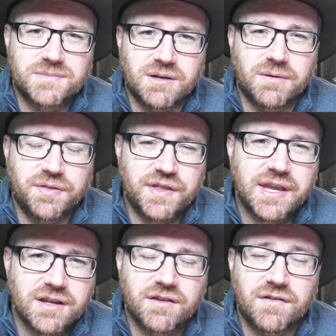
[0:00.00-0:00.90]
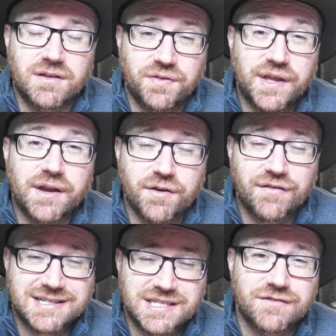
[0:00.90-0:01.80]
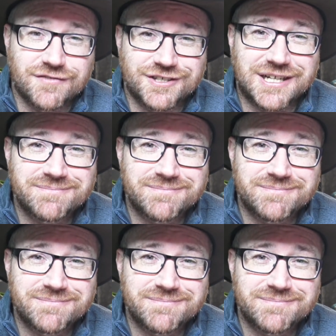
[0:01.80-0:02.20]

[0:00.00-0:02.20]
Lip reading: So a theocratic Russia.